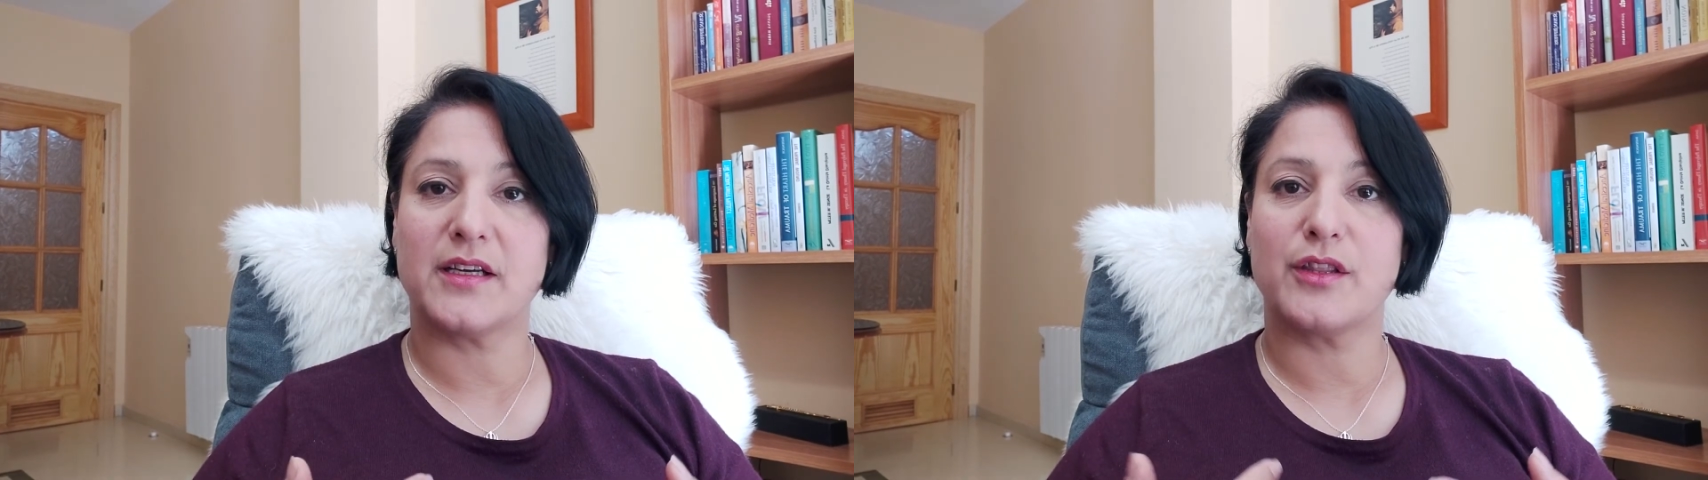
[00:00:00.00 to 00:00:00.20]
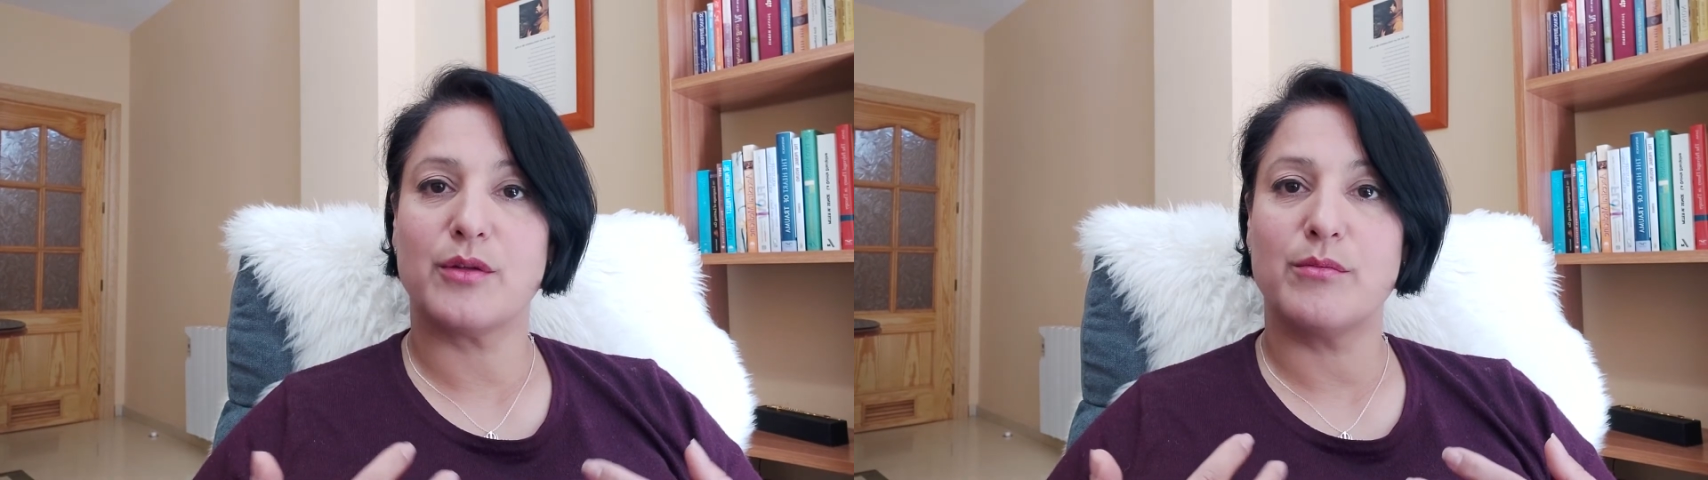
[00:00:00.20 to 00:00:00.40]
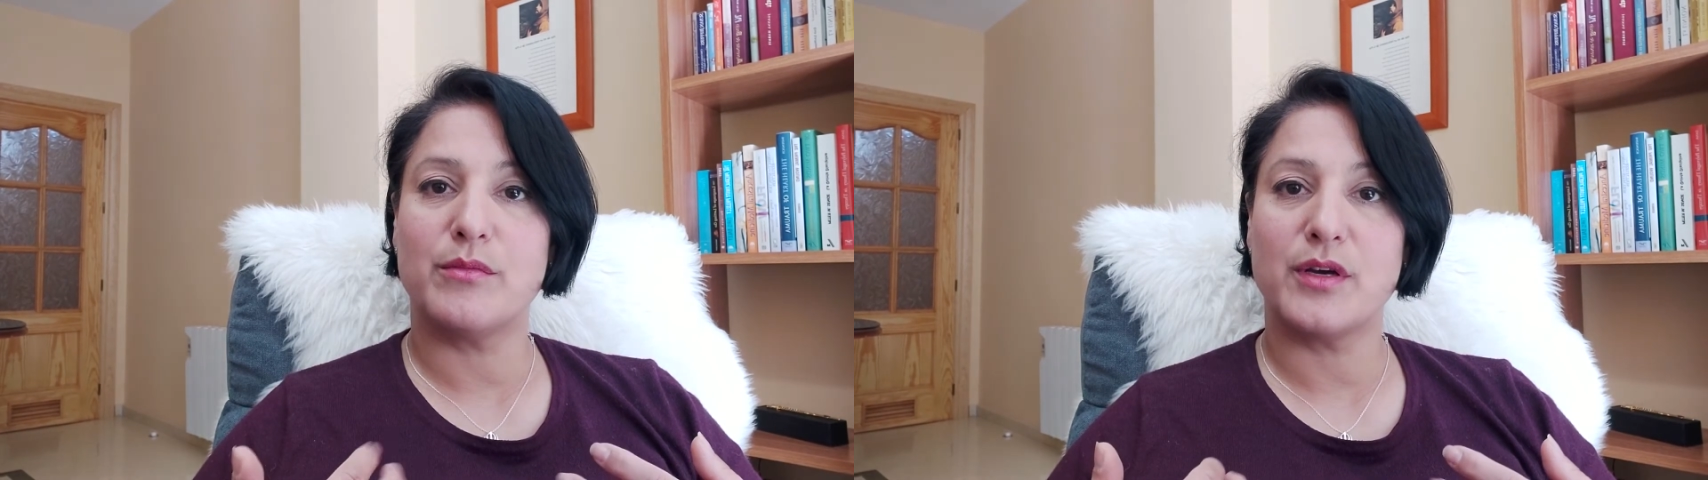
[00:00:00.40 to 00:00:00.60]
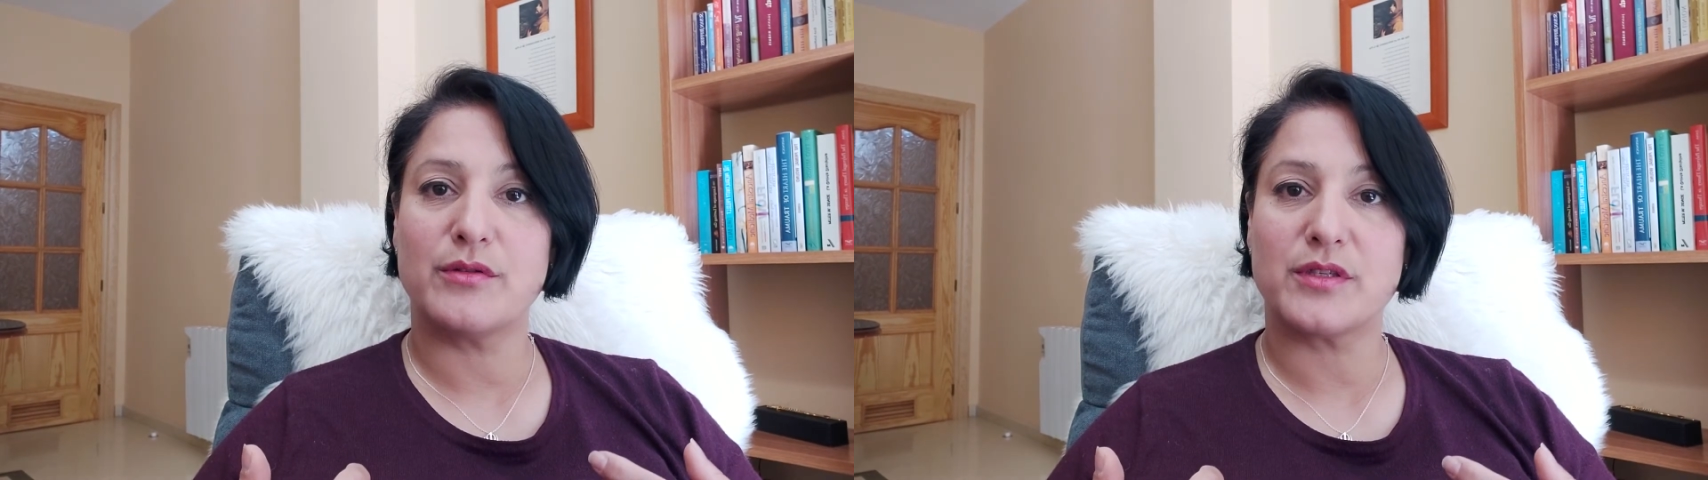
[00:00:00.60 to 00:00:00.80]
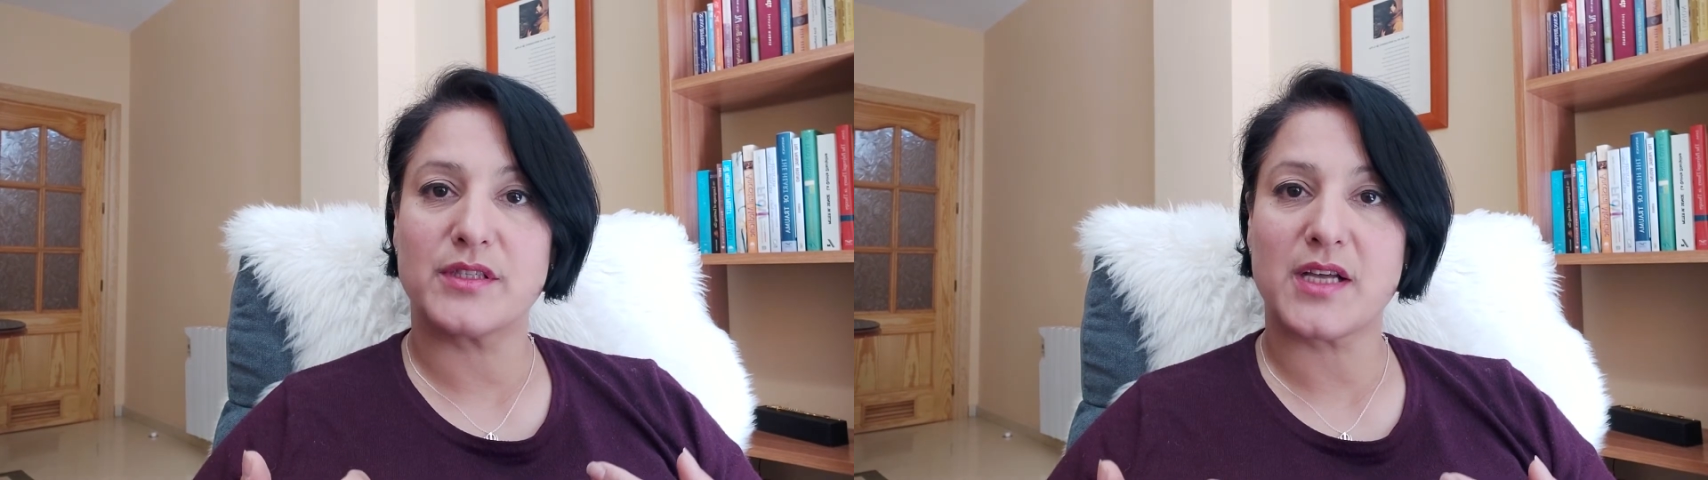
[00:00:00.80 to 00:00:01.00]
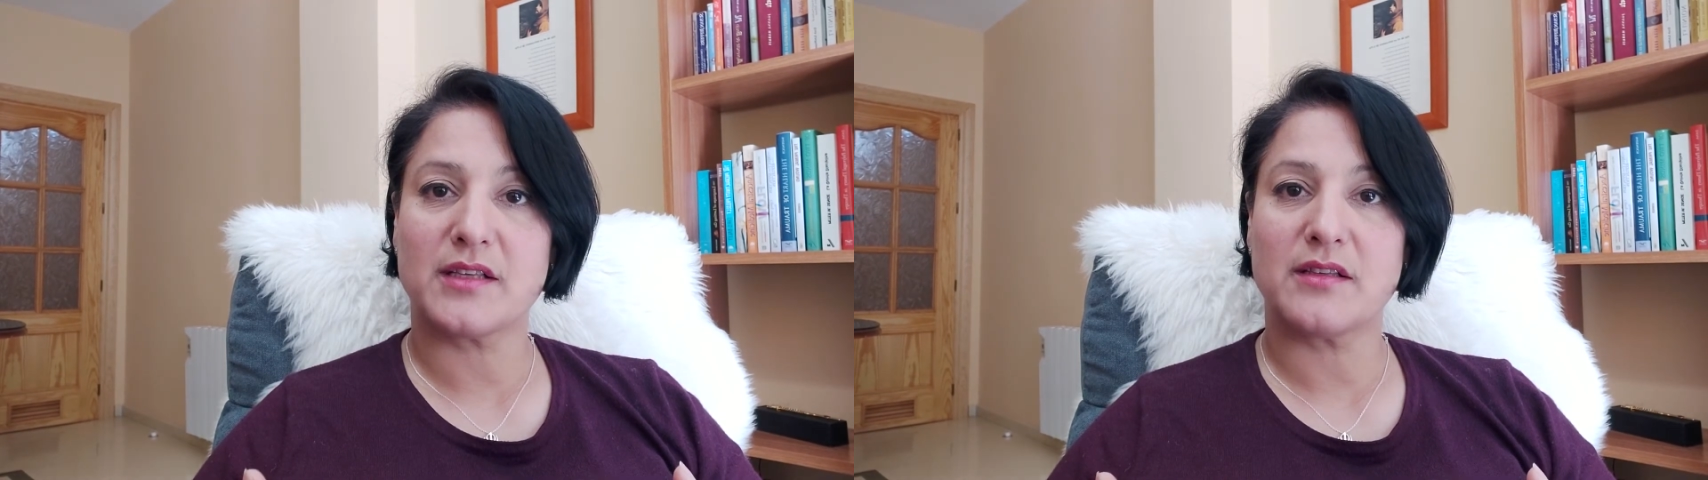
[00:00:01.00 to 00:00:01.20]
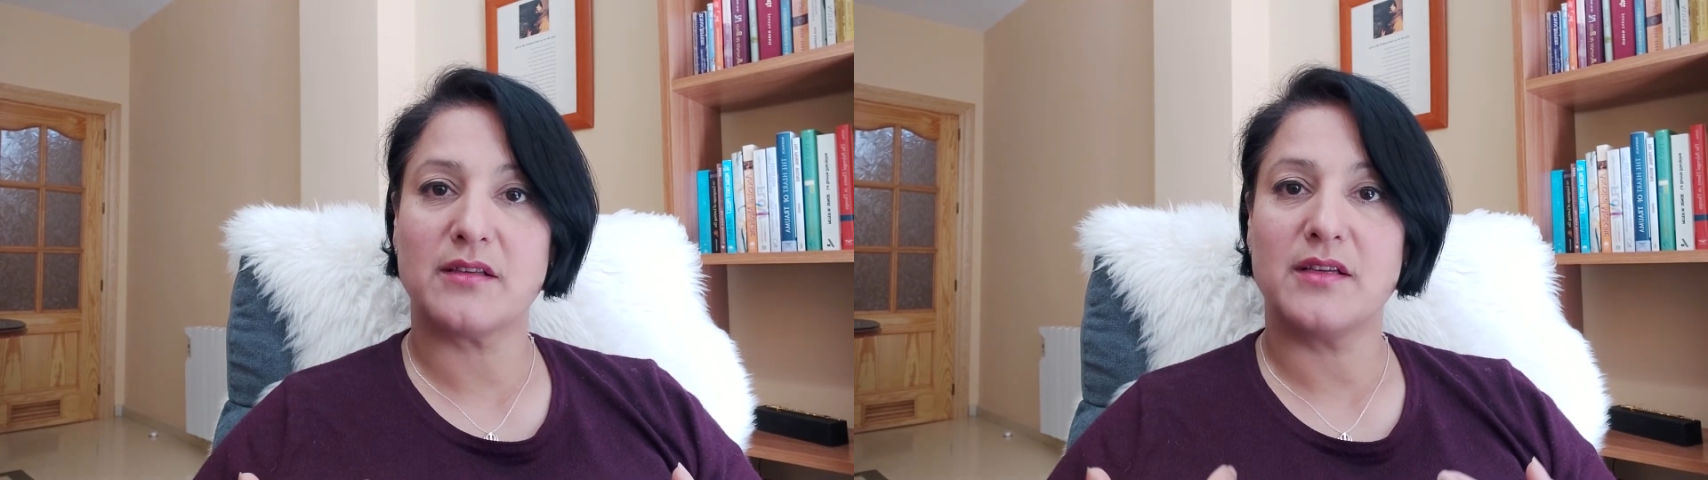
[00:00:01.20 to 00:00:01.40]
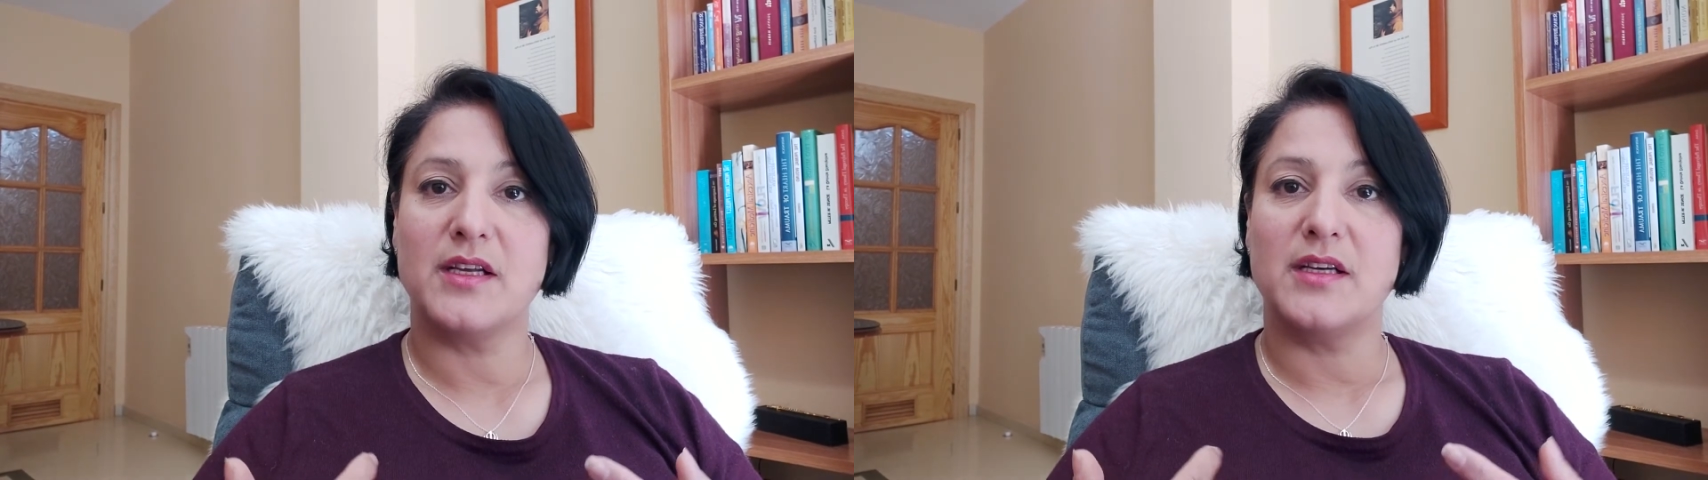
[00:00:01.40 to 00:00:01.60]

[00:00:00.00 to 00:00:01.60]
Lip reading: at the most subtle